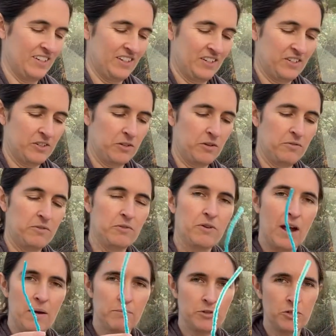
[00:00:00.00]
So if you
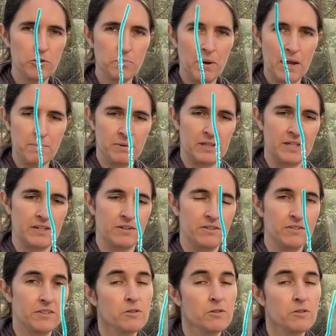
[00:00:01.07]
grab 2 pipe cleaners,